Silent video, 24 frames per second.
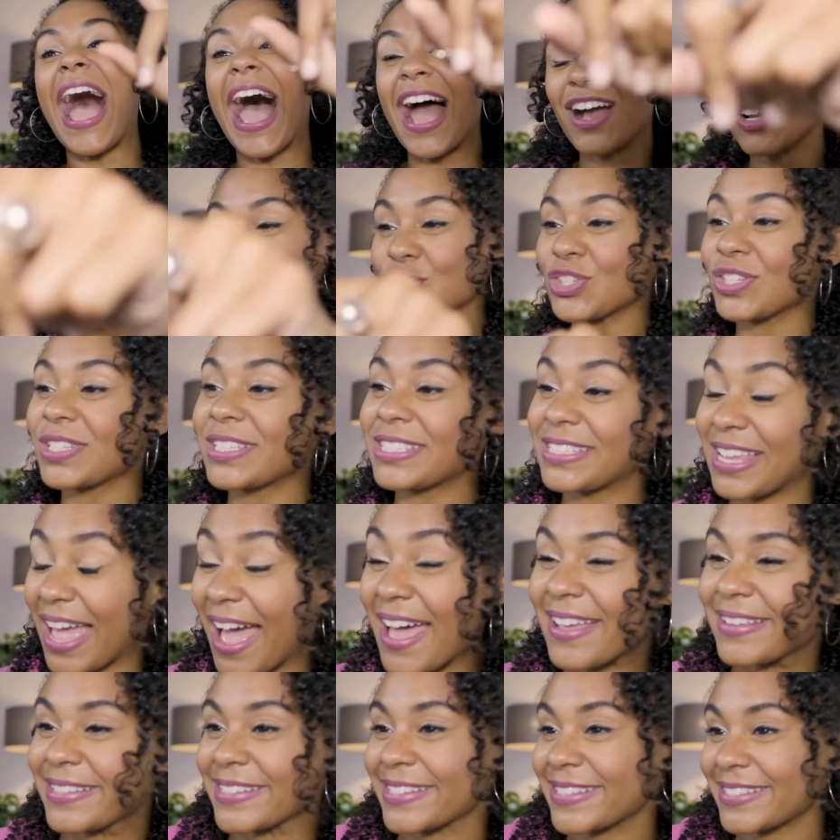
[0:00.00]
Actually,
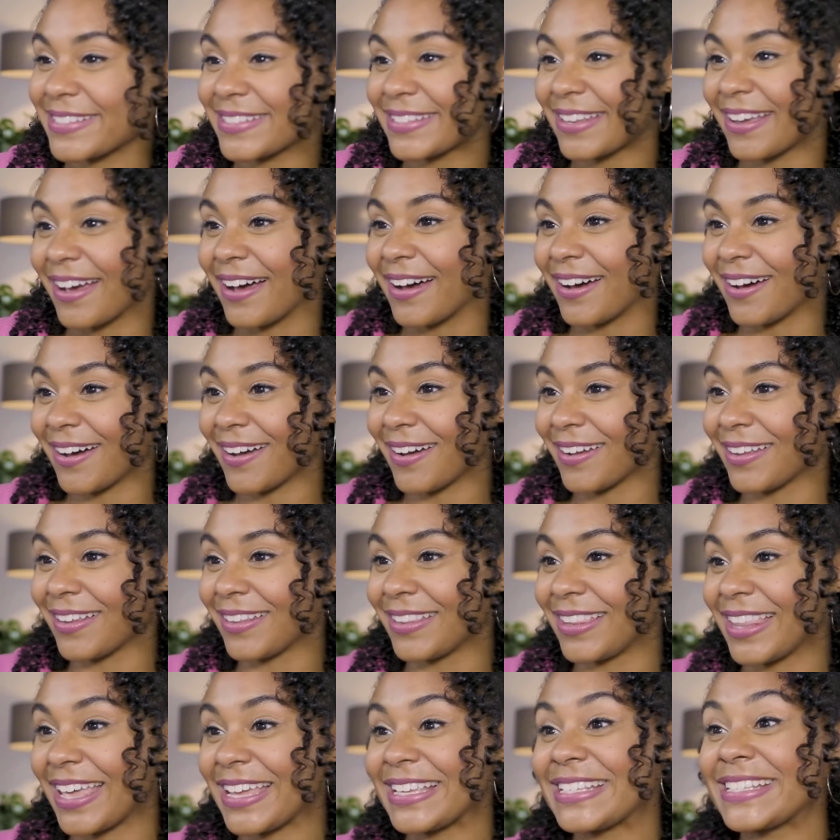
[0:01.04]
yes.
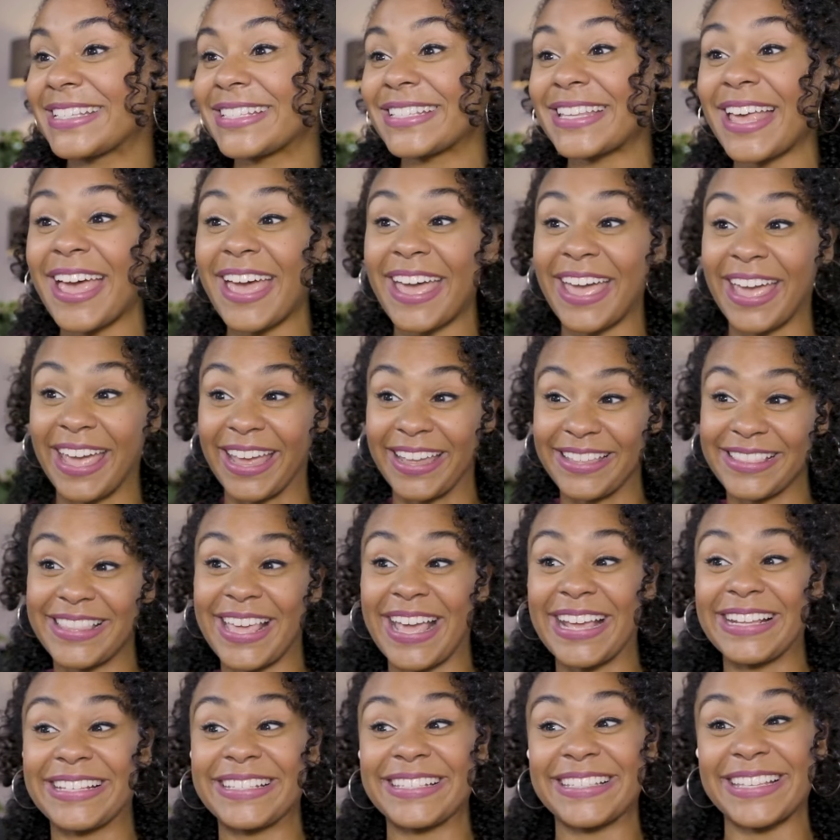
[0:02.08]
Uh, They say,
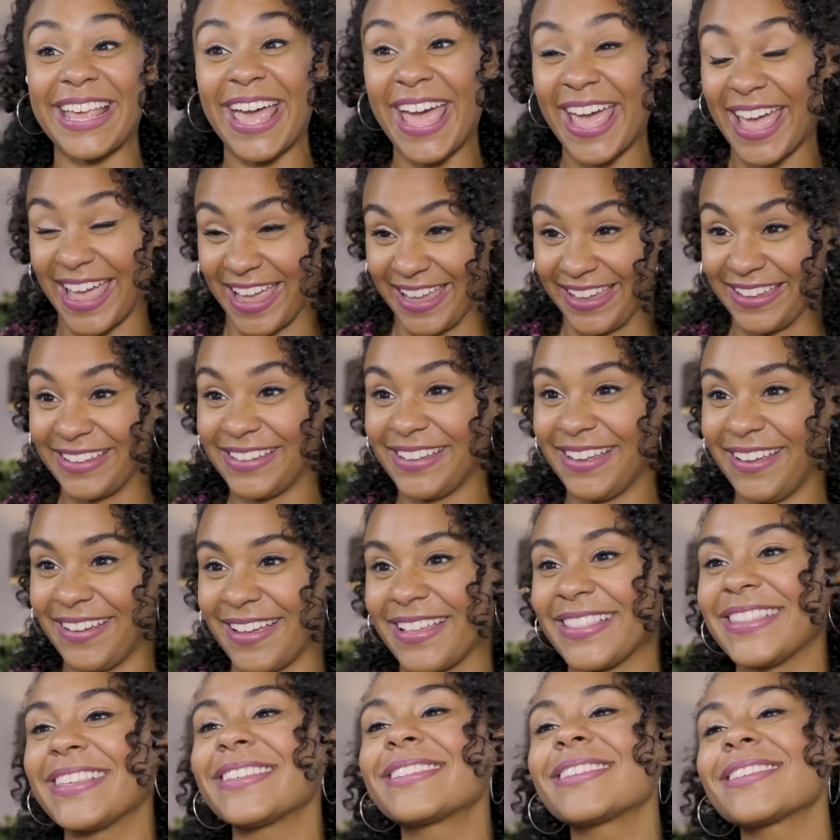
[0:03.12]
they say,
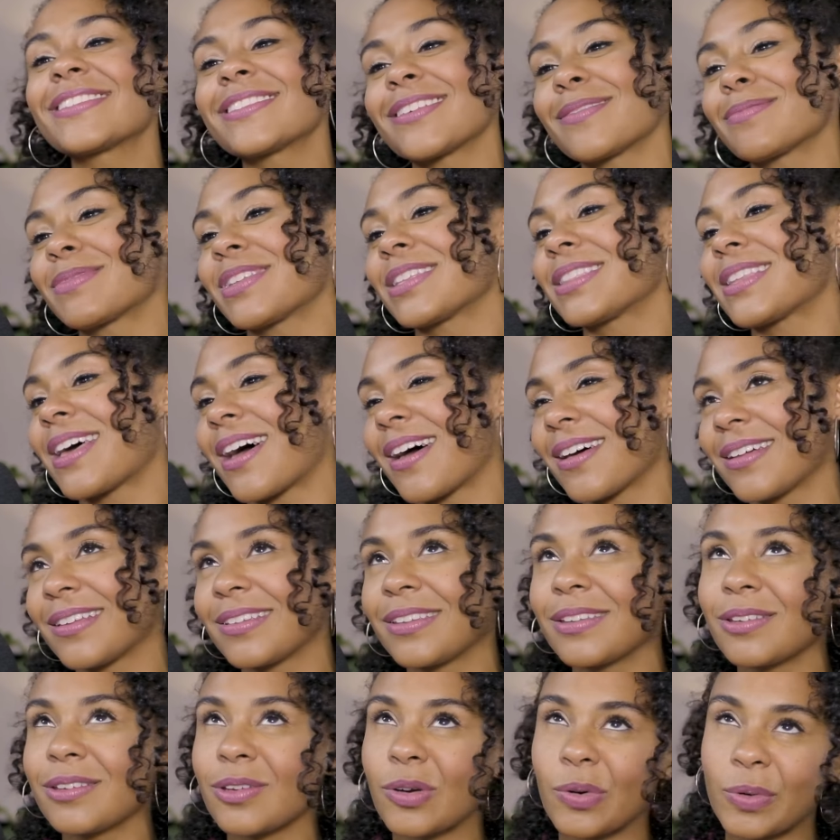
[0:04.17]
and this is something that,
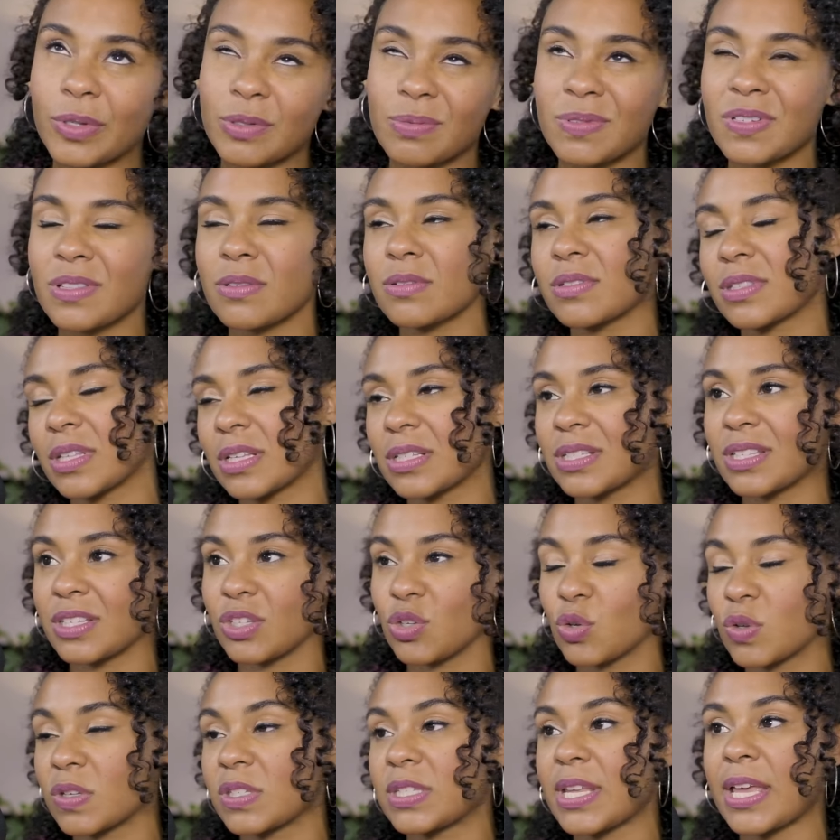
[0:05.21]
you know, it's one of those things that
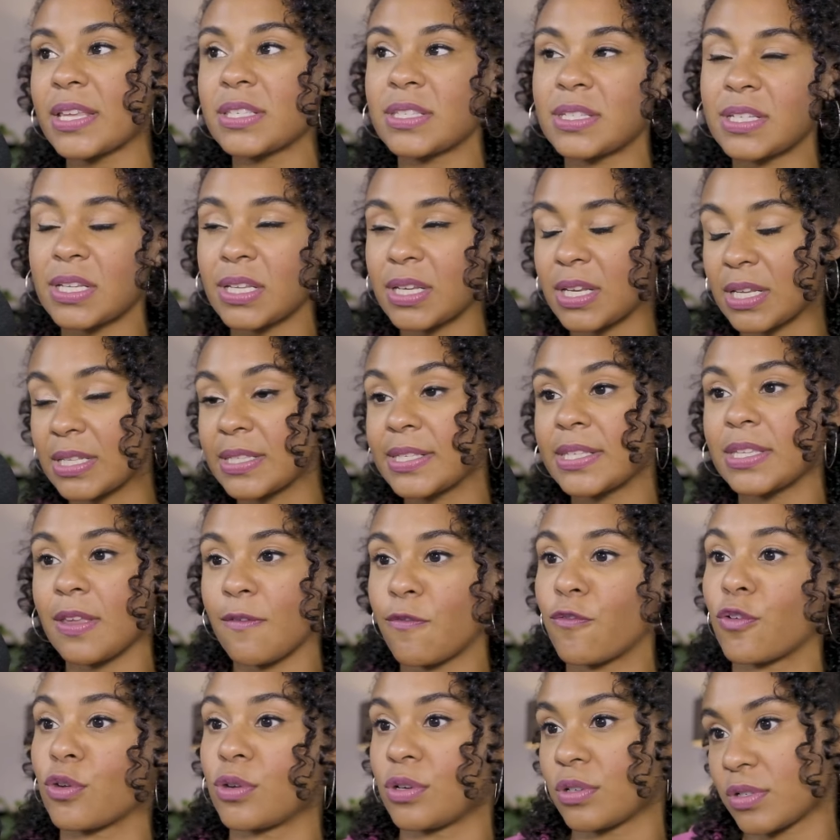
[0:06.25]
you could test it and see
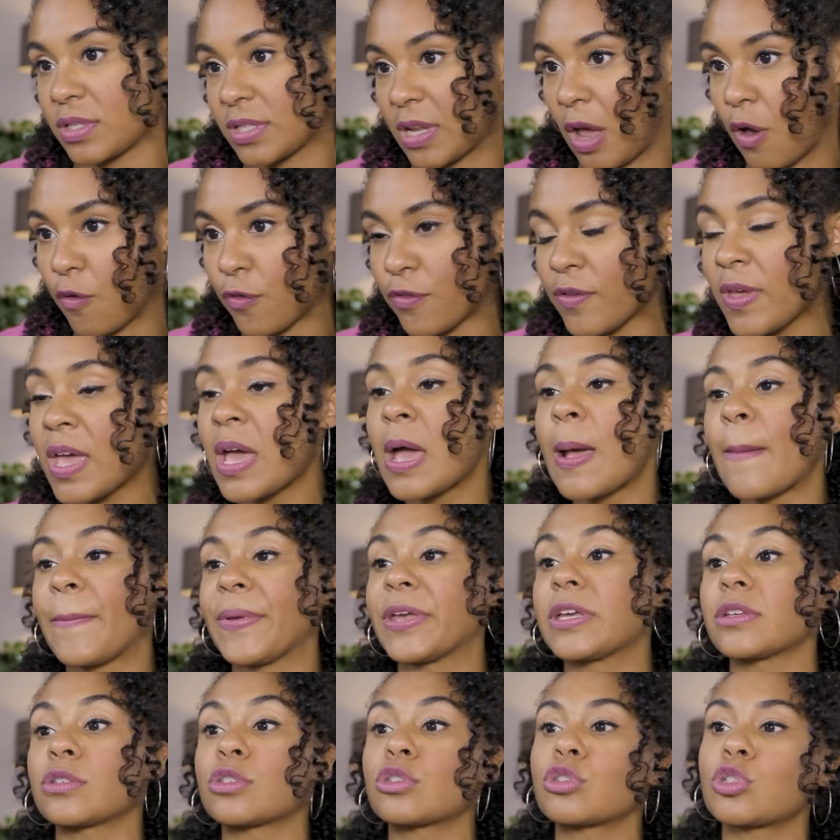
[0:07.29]
for yourself
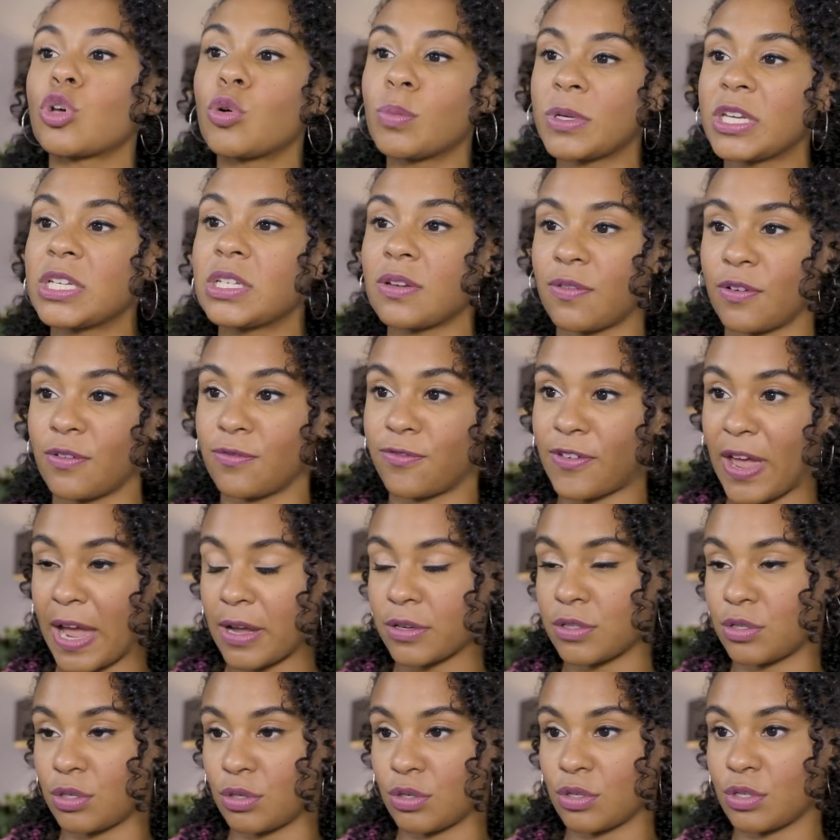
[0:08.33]
because so many different
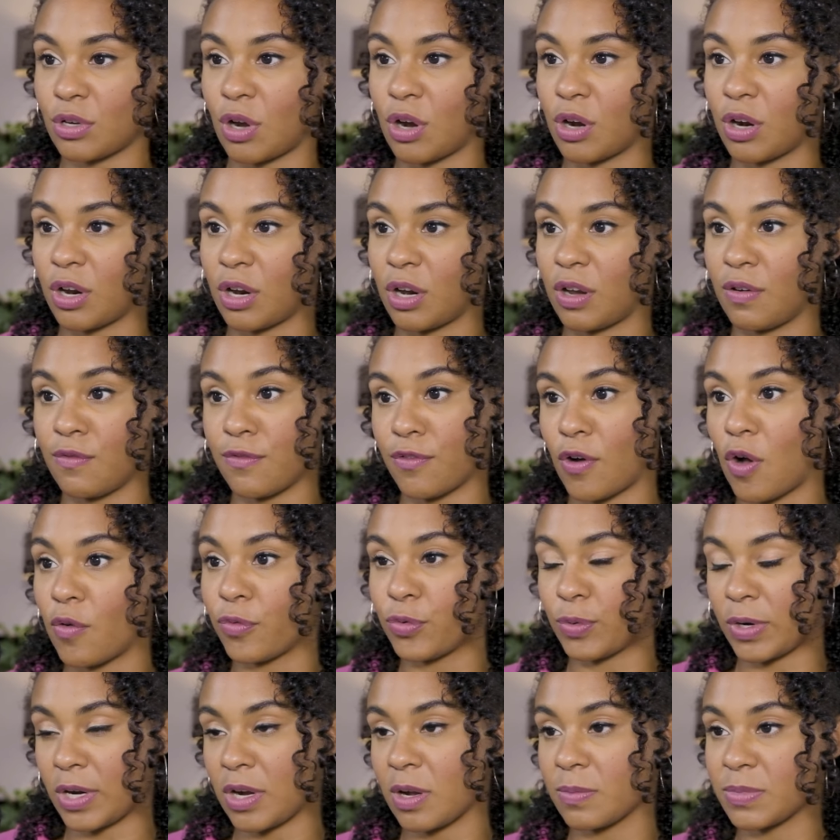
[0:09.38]
factors are involved
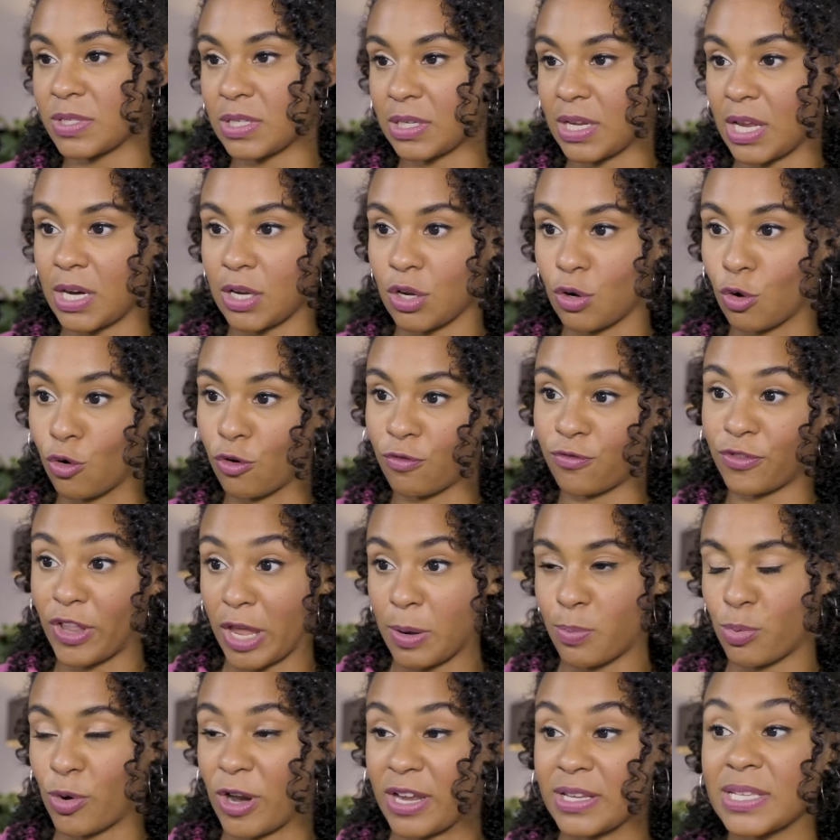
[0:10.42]
when it comes to getting your
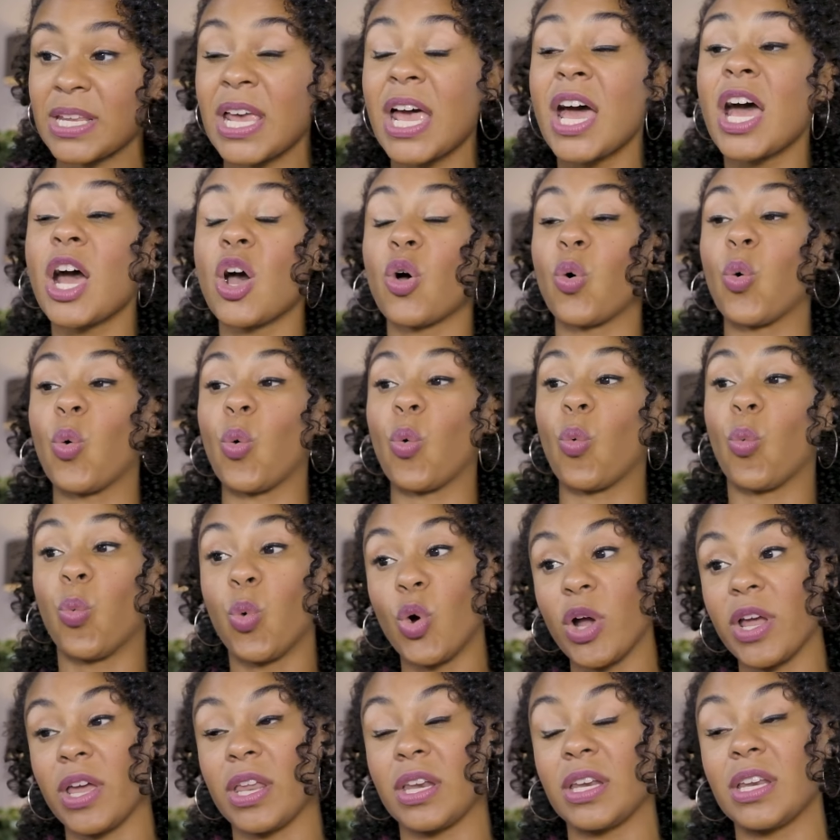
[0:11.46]
flight price.
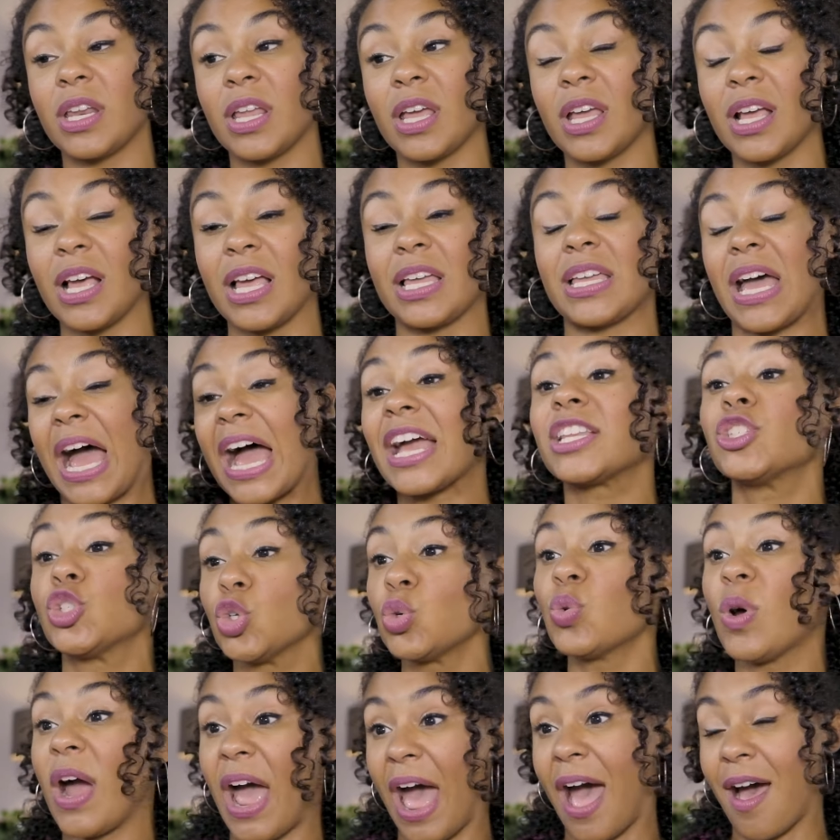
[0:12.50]
What uh, I
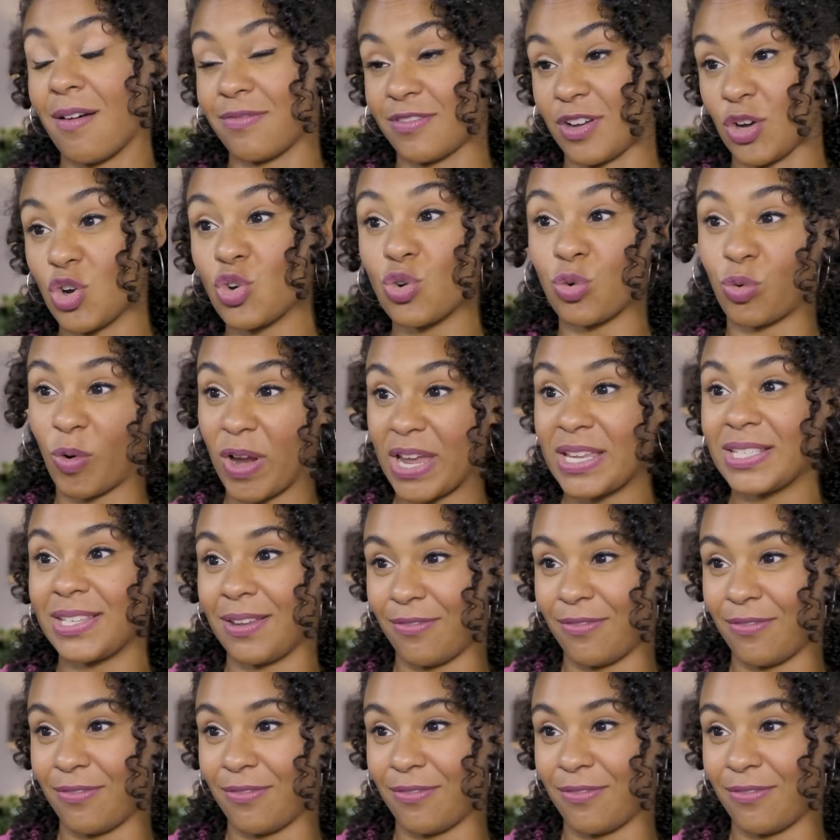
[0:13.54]
do have a crazy